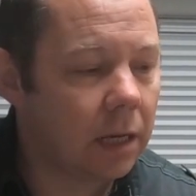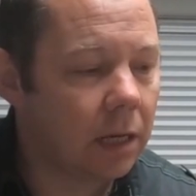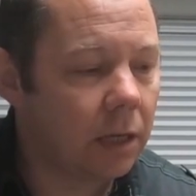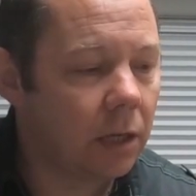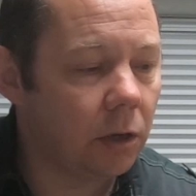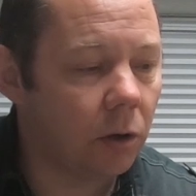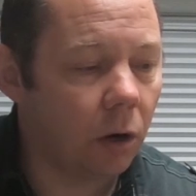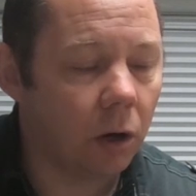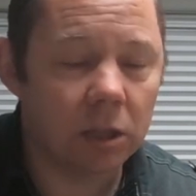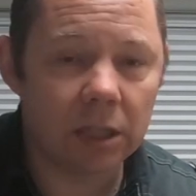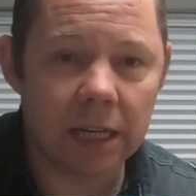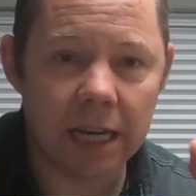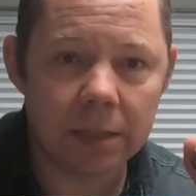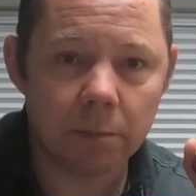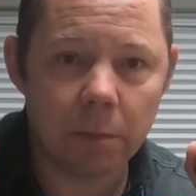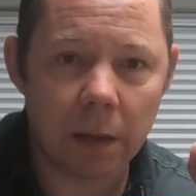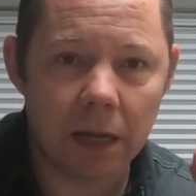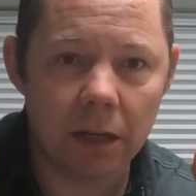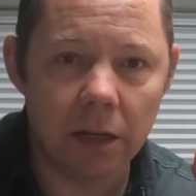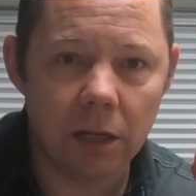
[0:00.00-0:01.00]
You've got a test
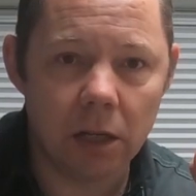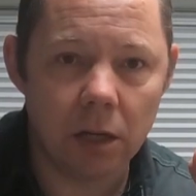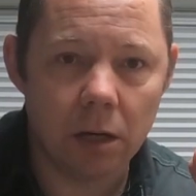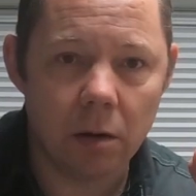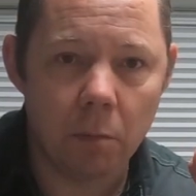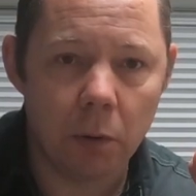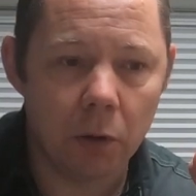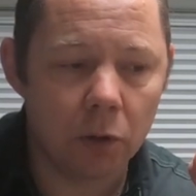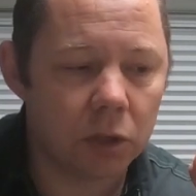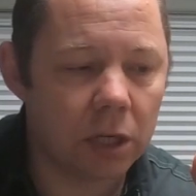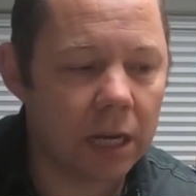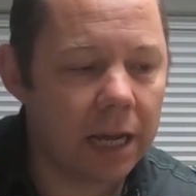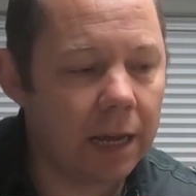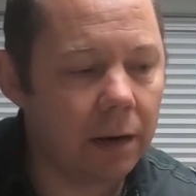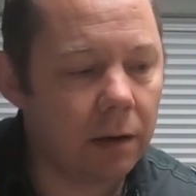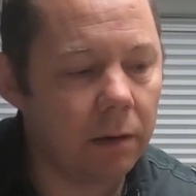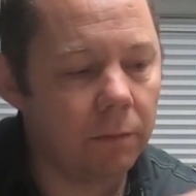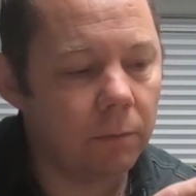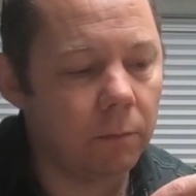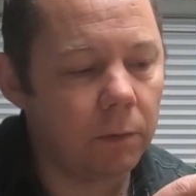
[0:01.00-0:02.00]
button that you can push there,
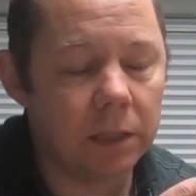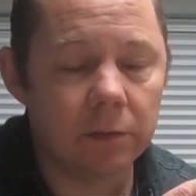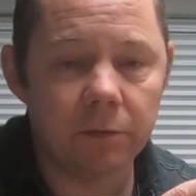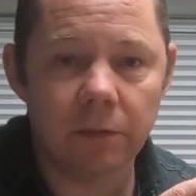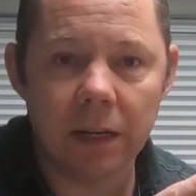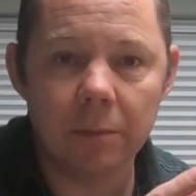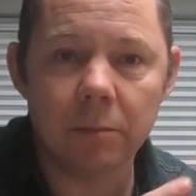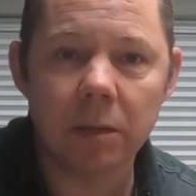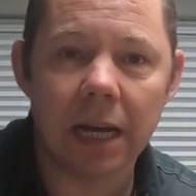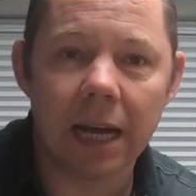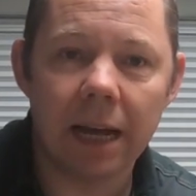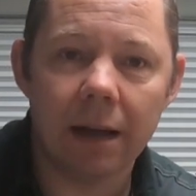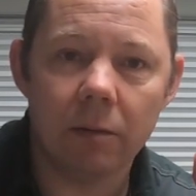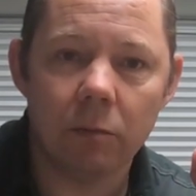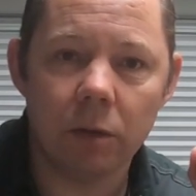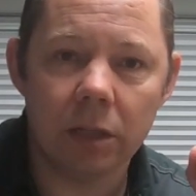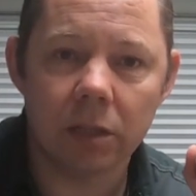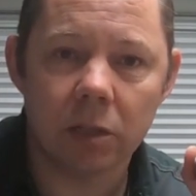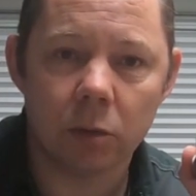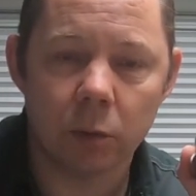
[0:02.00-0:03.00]
this flips out,
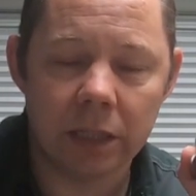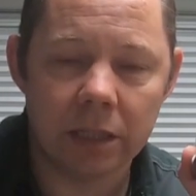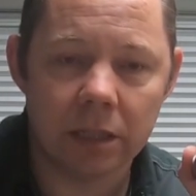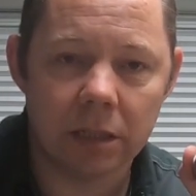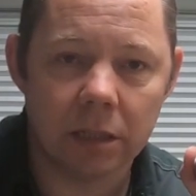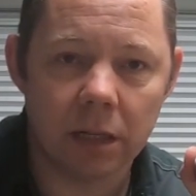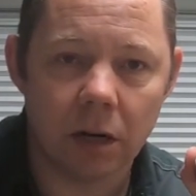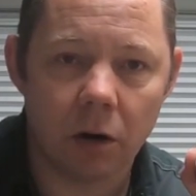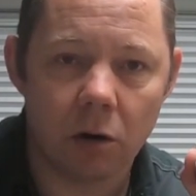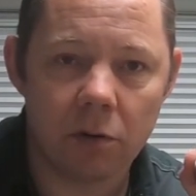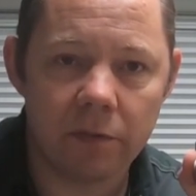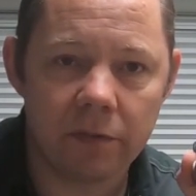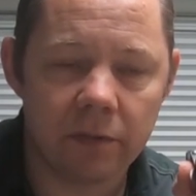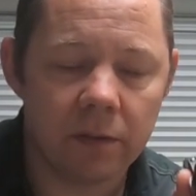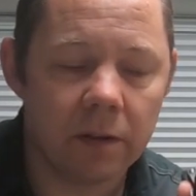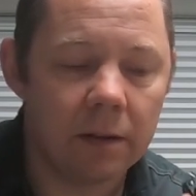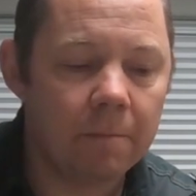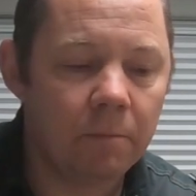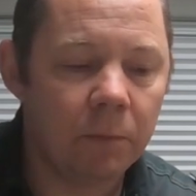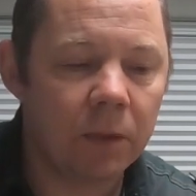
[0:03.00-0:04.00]
which switches it off,
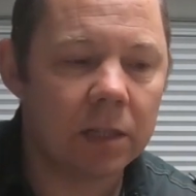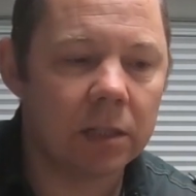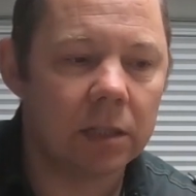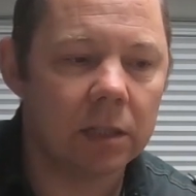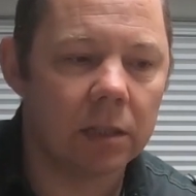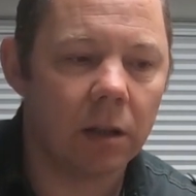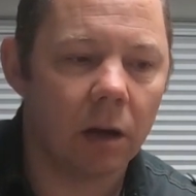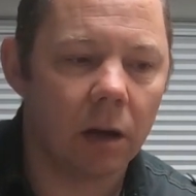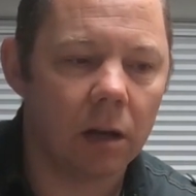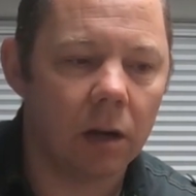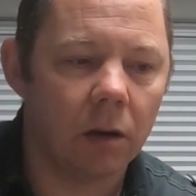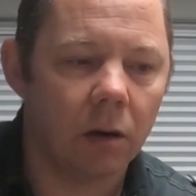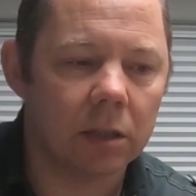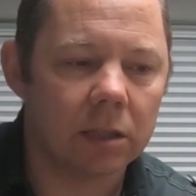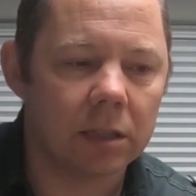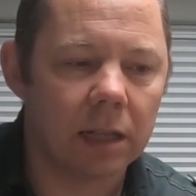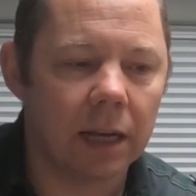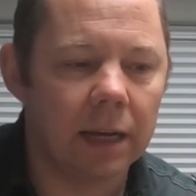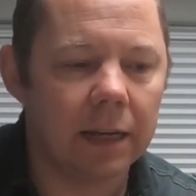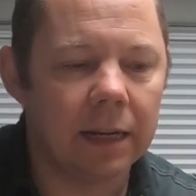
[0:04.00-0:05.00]
so it's like an
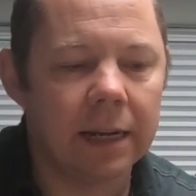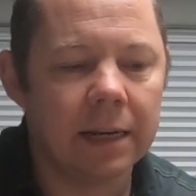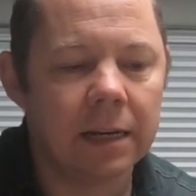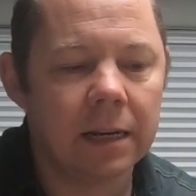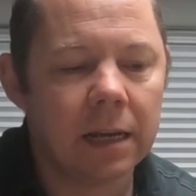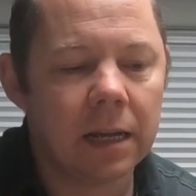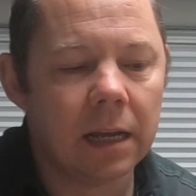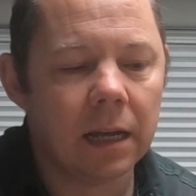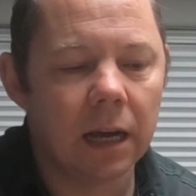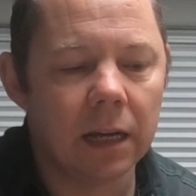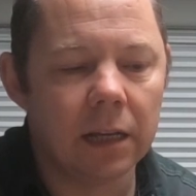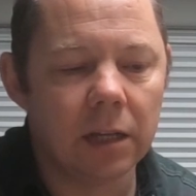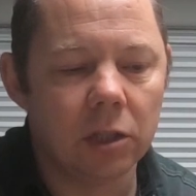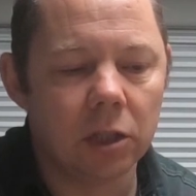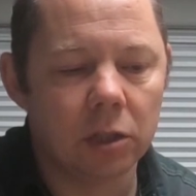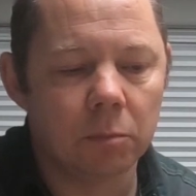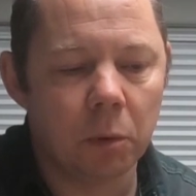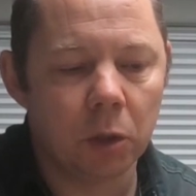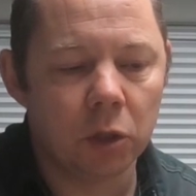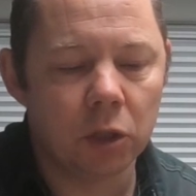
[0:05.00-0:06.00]
isolator then, and you
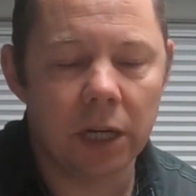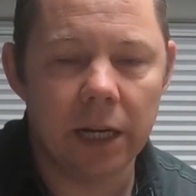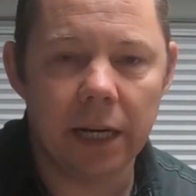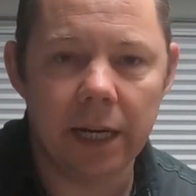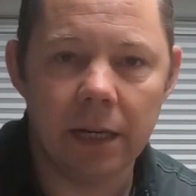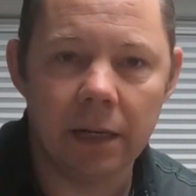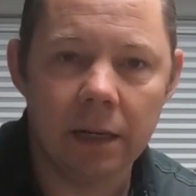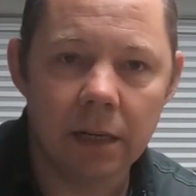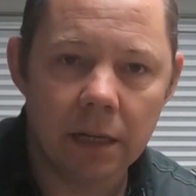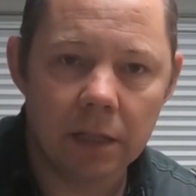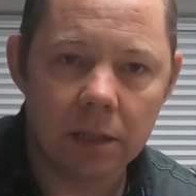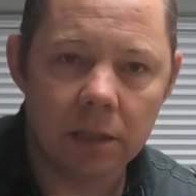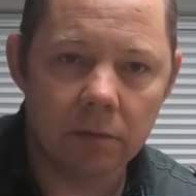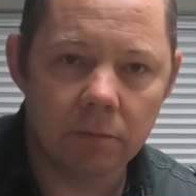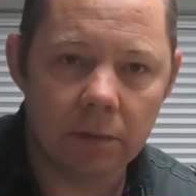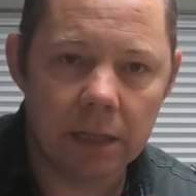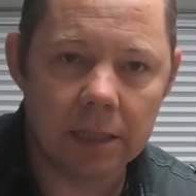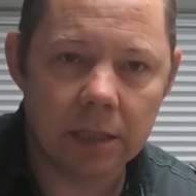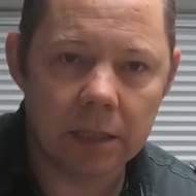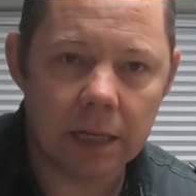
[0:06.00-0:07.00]
just push it in to
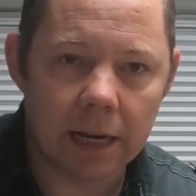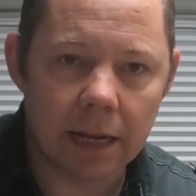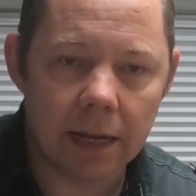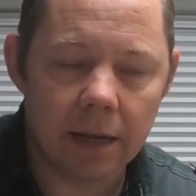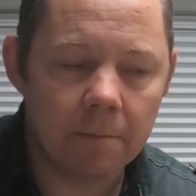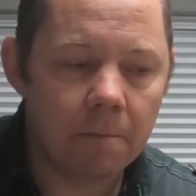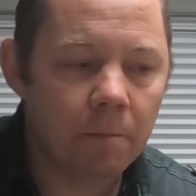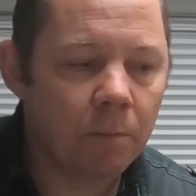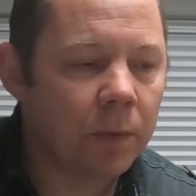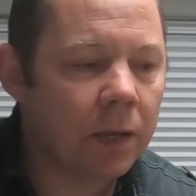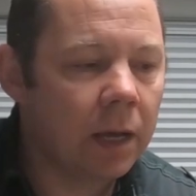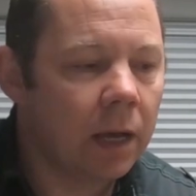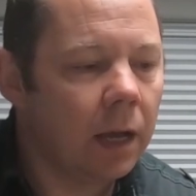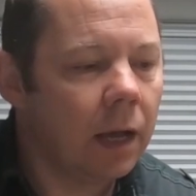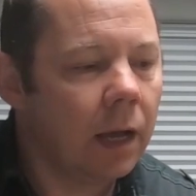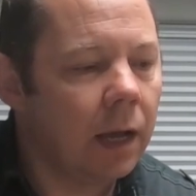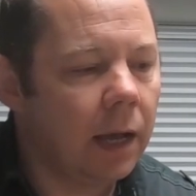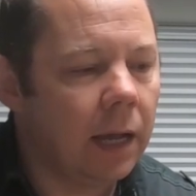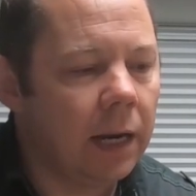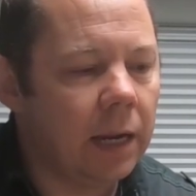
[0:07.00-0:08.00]
reset it.
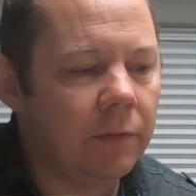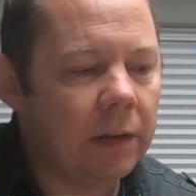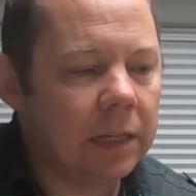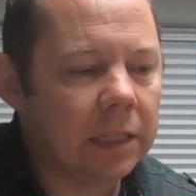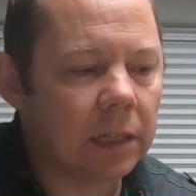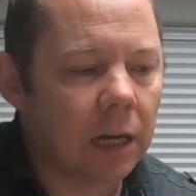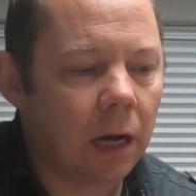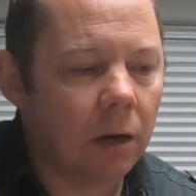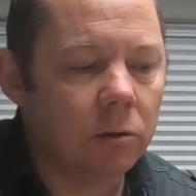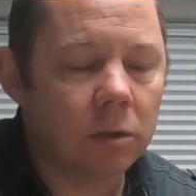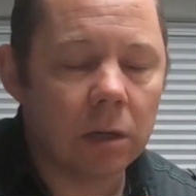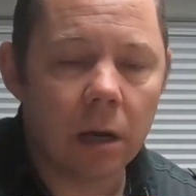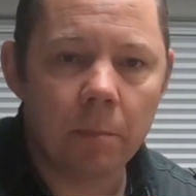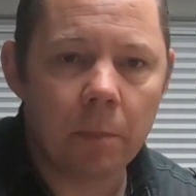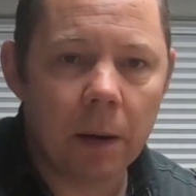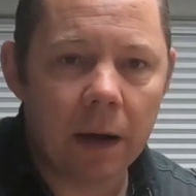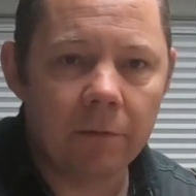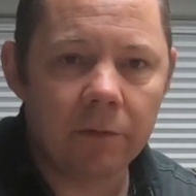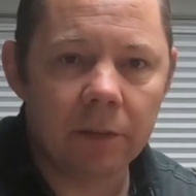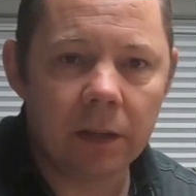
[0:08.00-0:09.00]
And if it goes
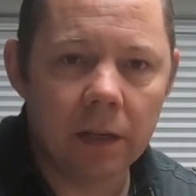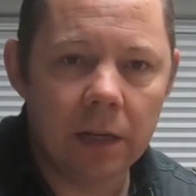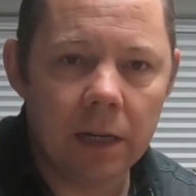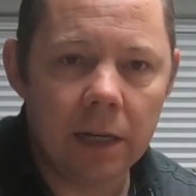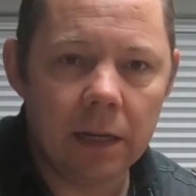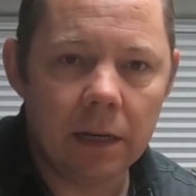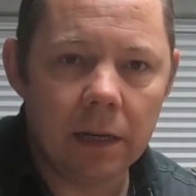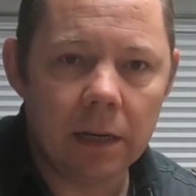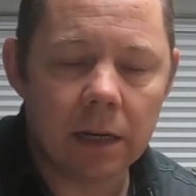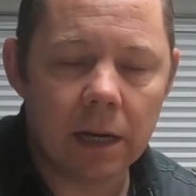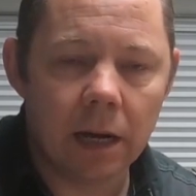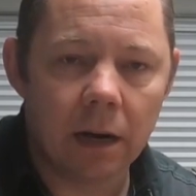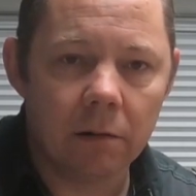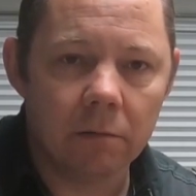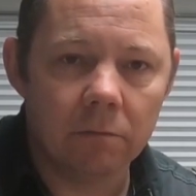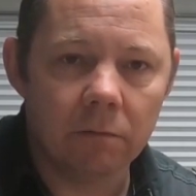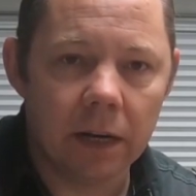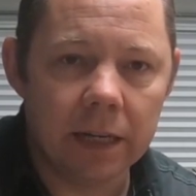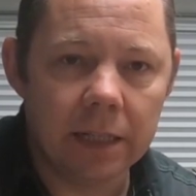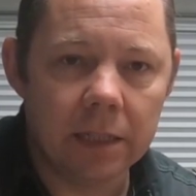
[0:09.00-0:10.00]
above the
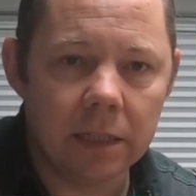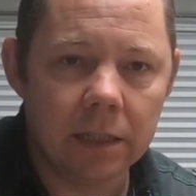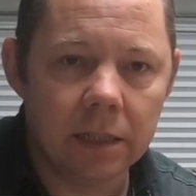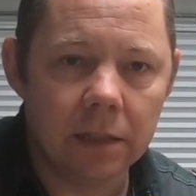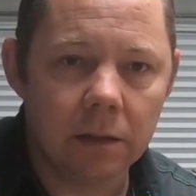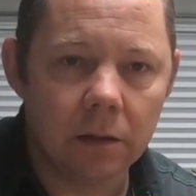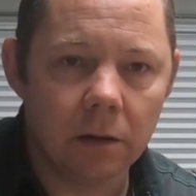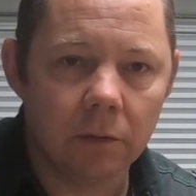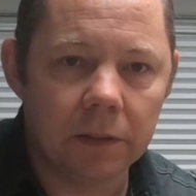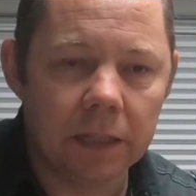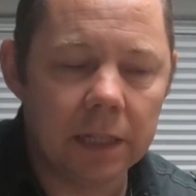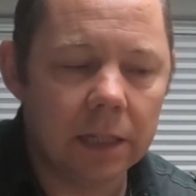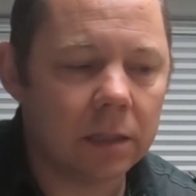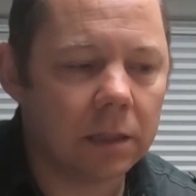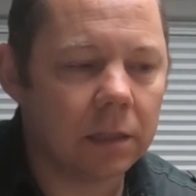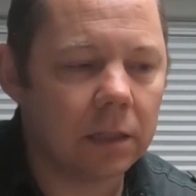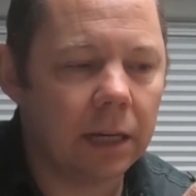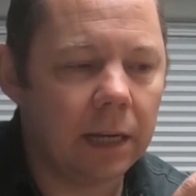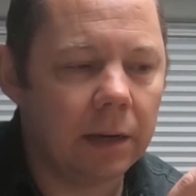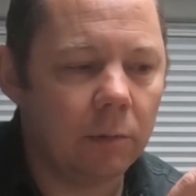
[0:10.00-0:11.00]
current rating of
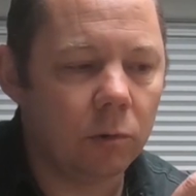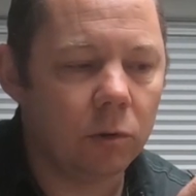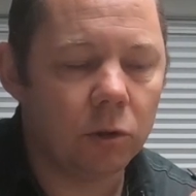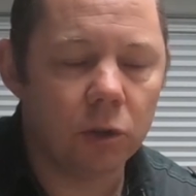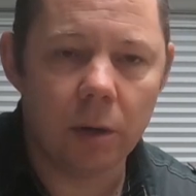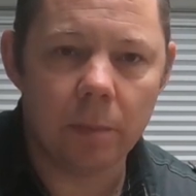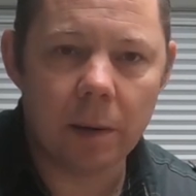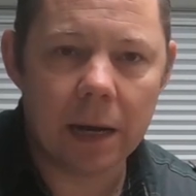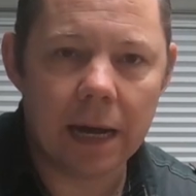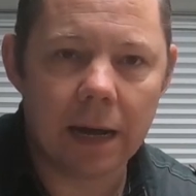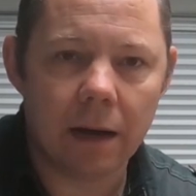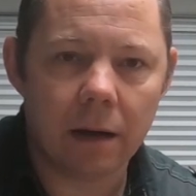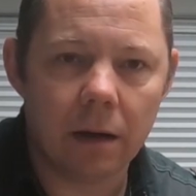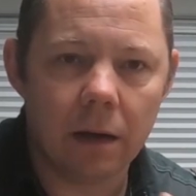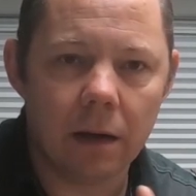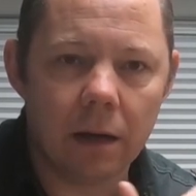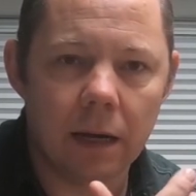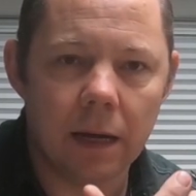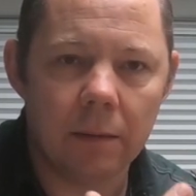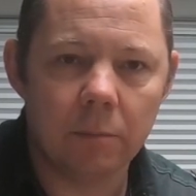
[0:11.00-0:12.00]
this, it will trip out
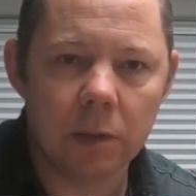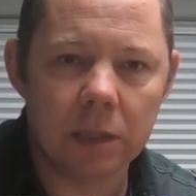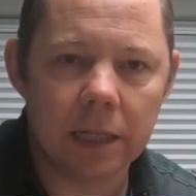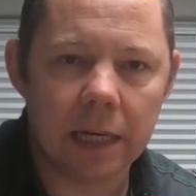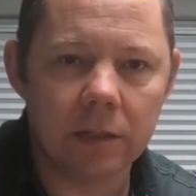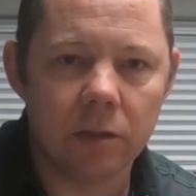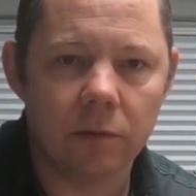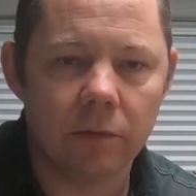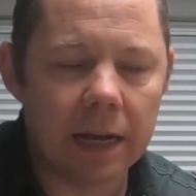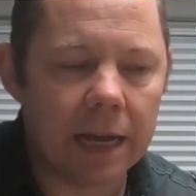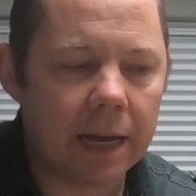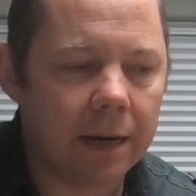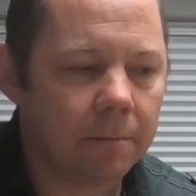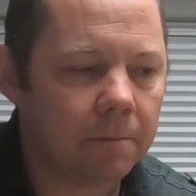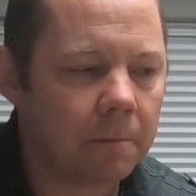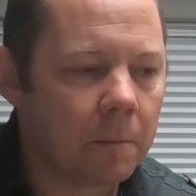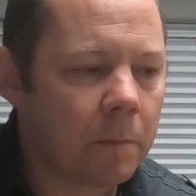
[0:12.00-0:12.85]
and protect your van.